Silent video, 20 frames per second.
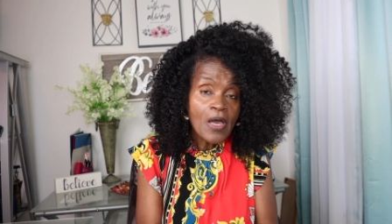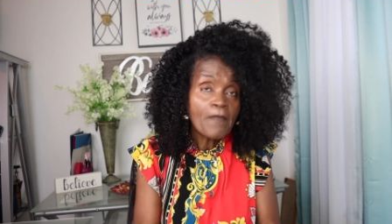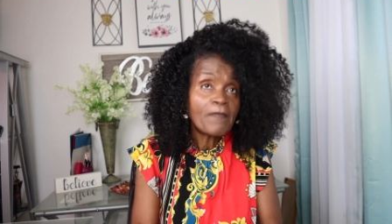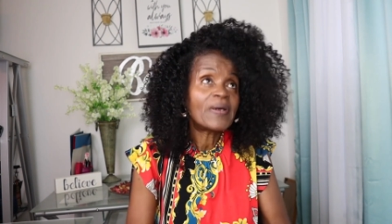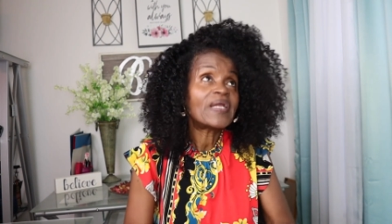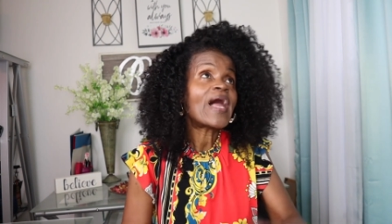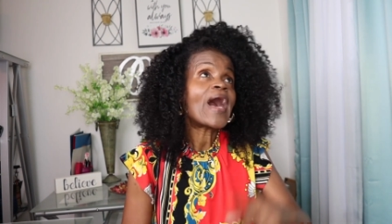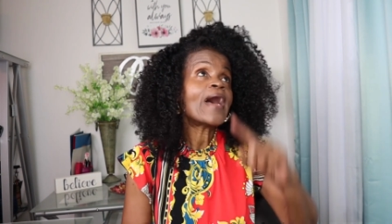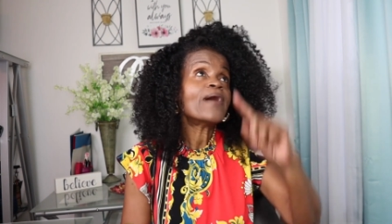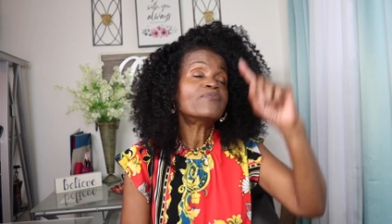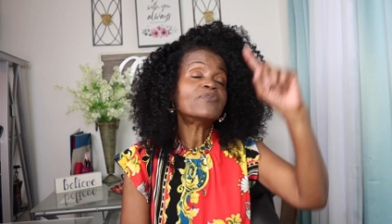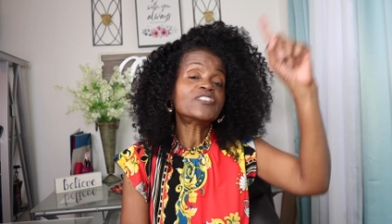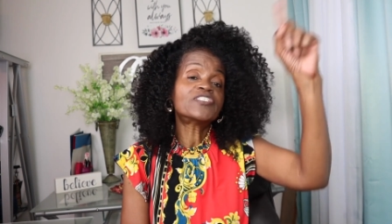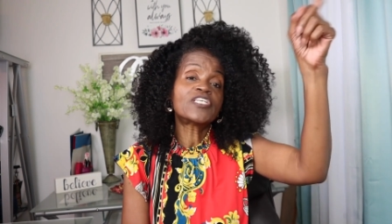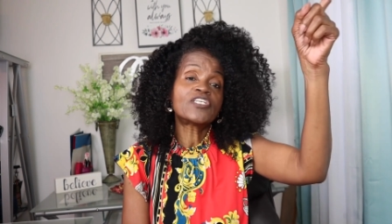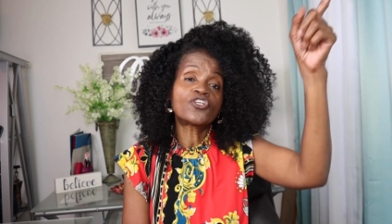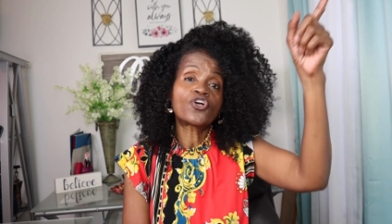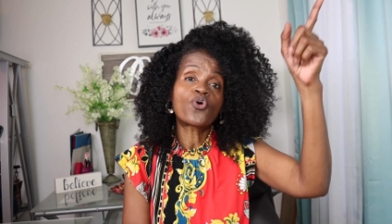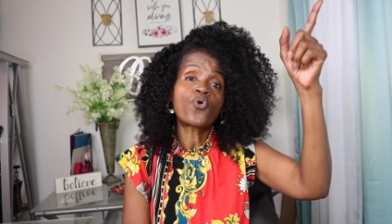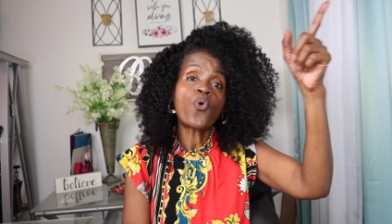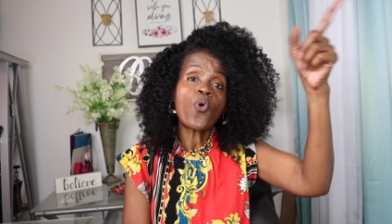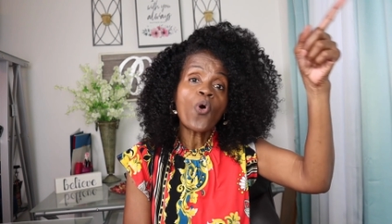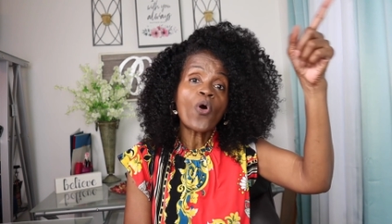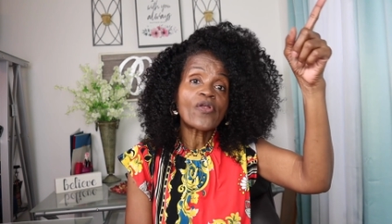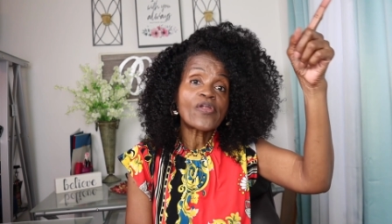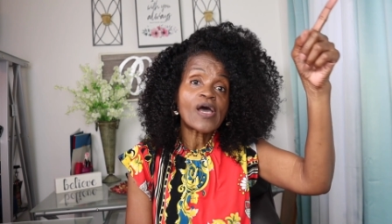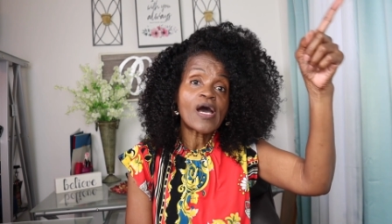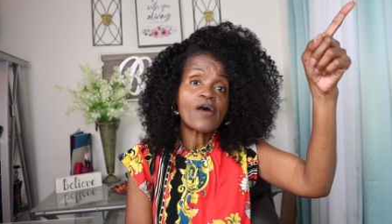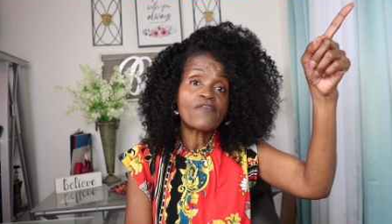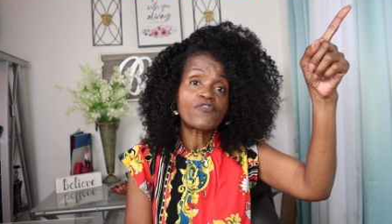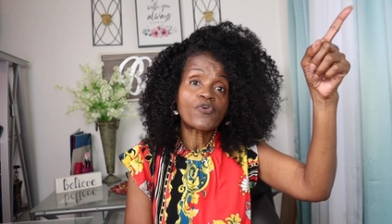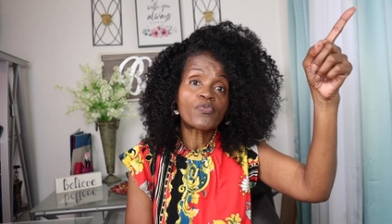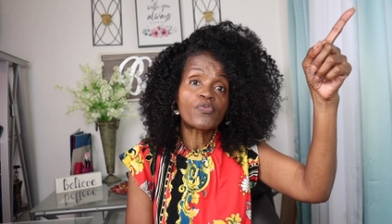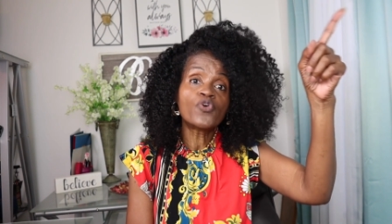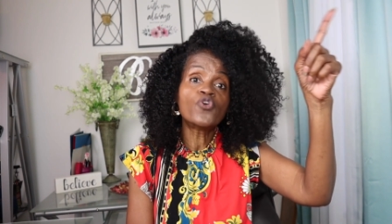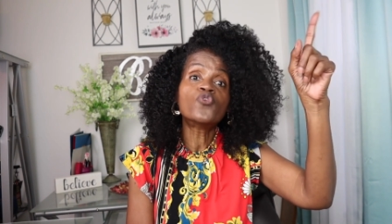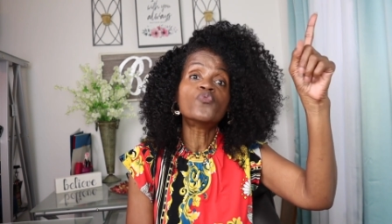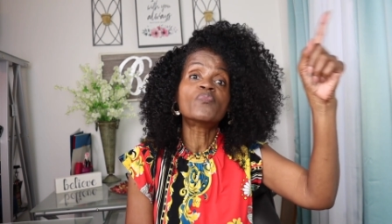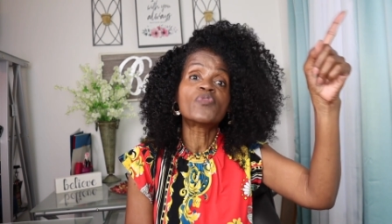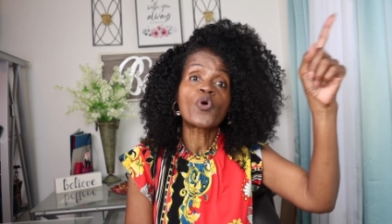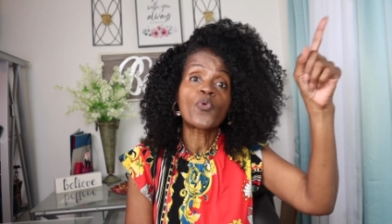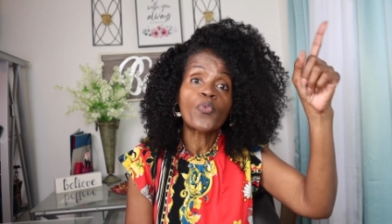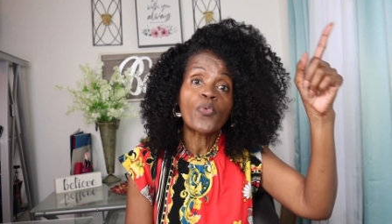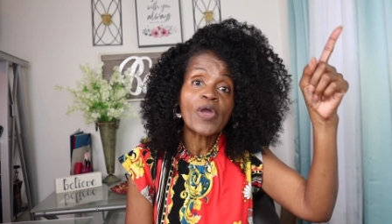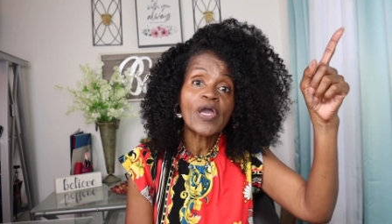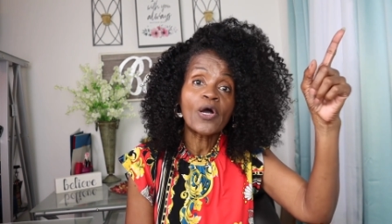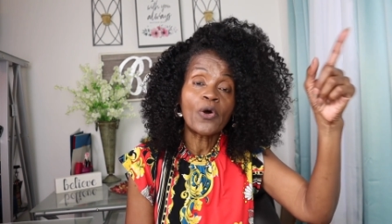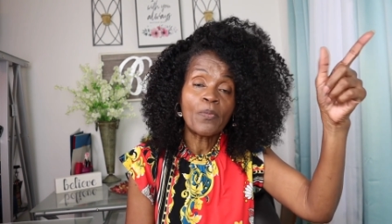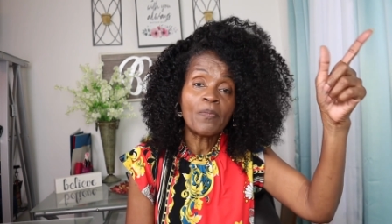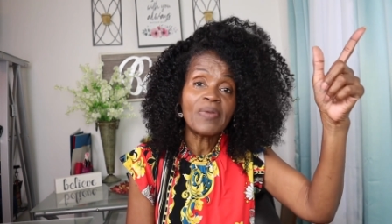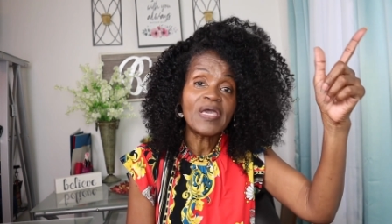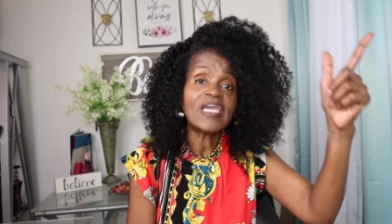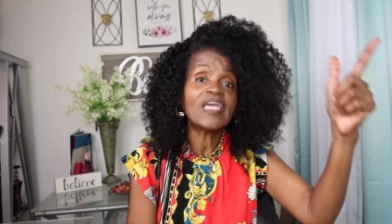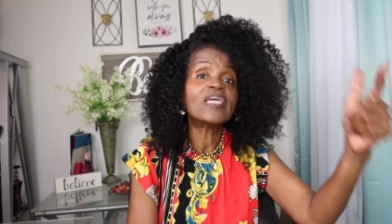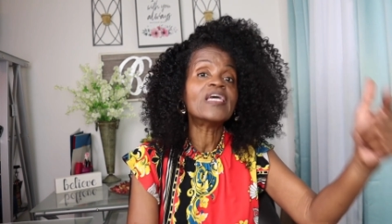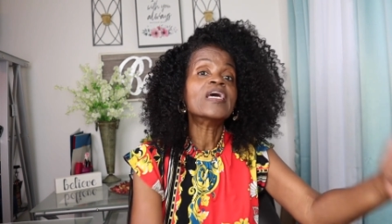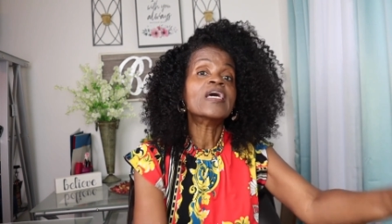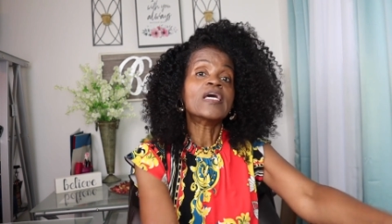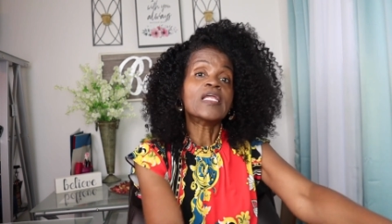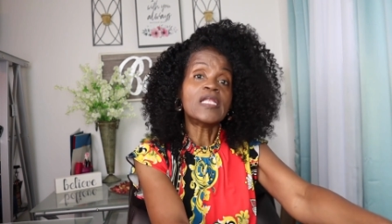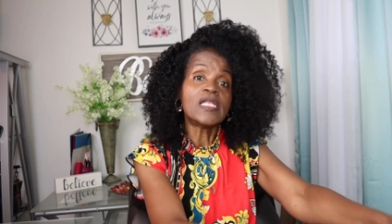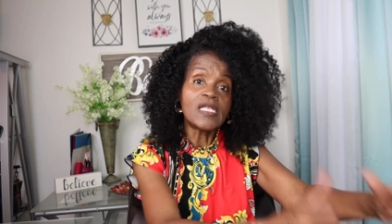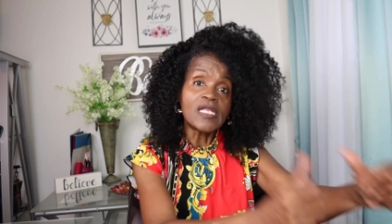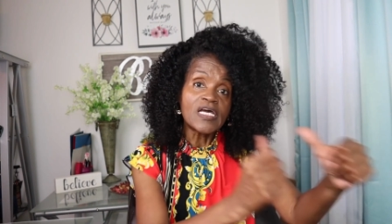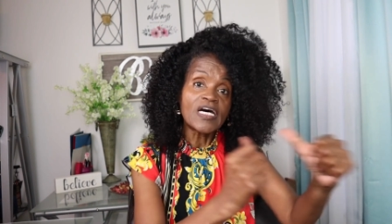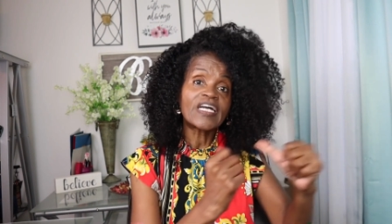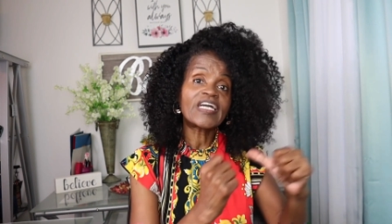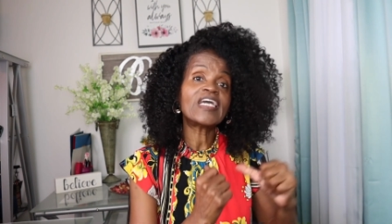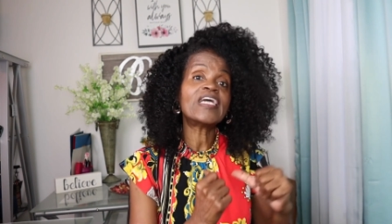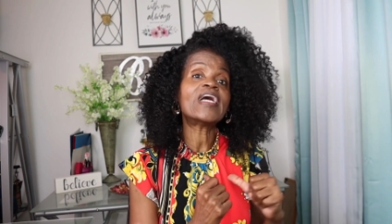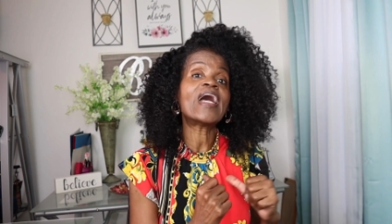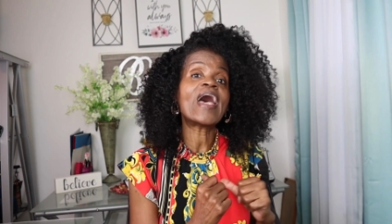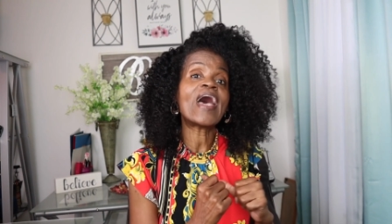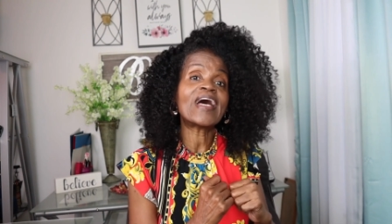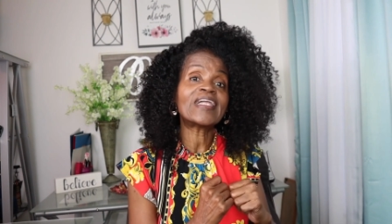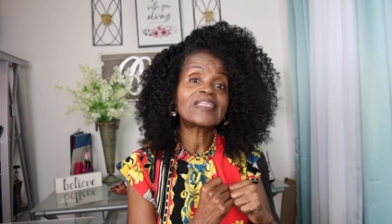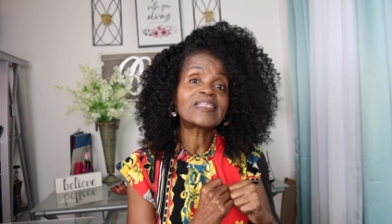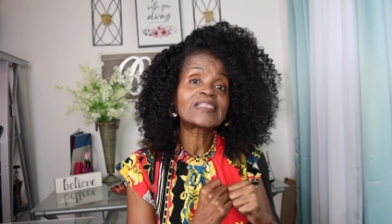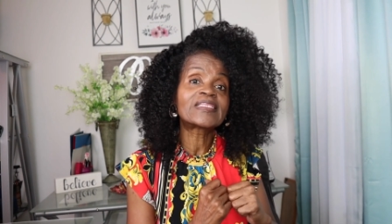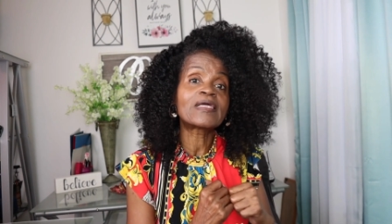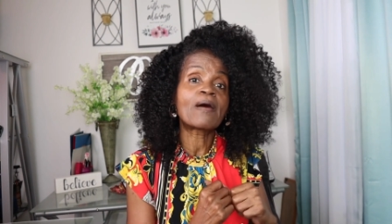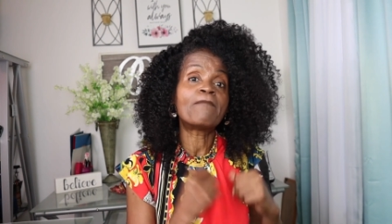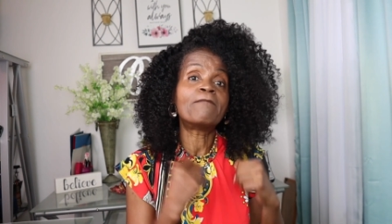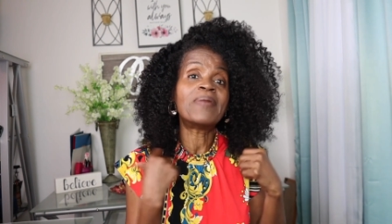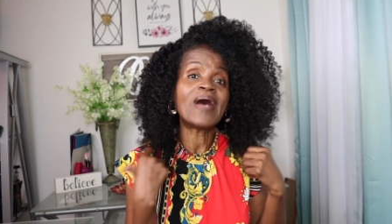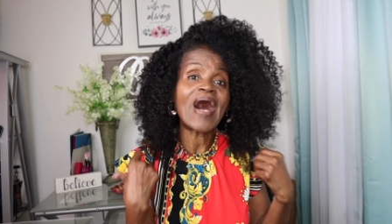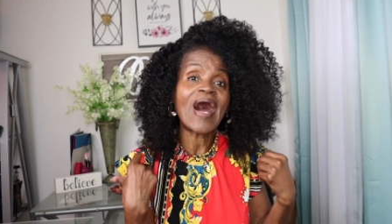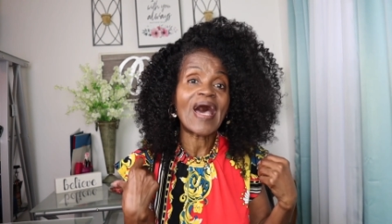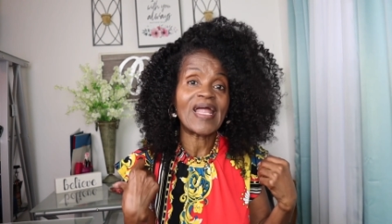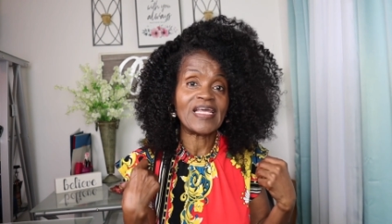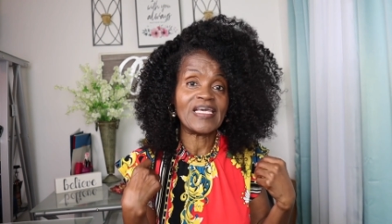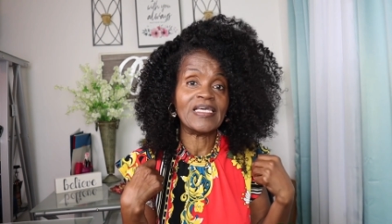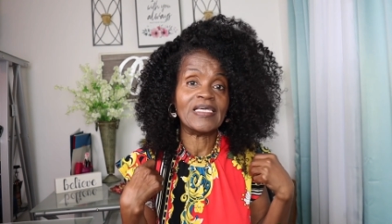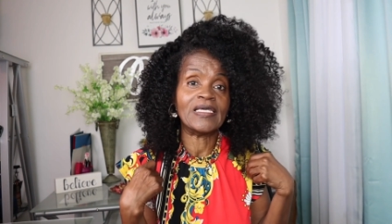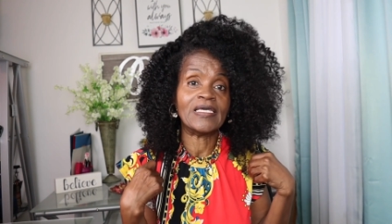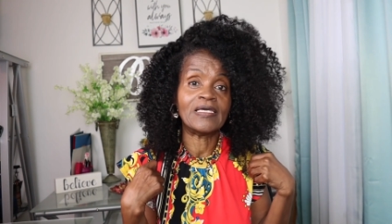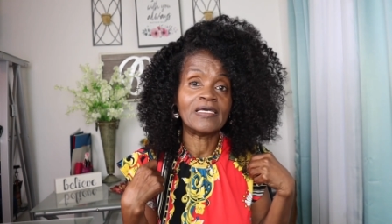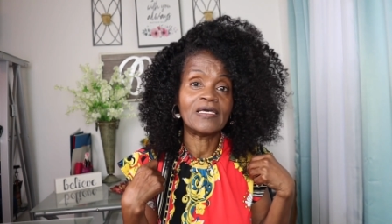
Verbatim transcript: but I was in the corner of a room, the real me, looking at the body.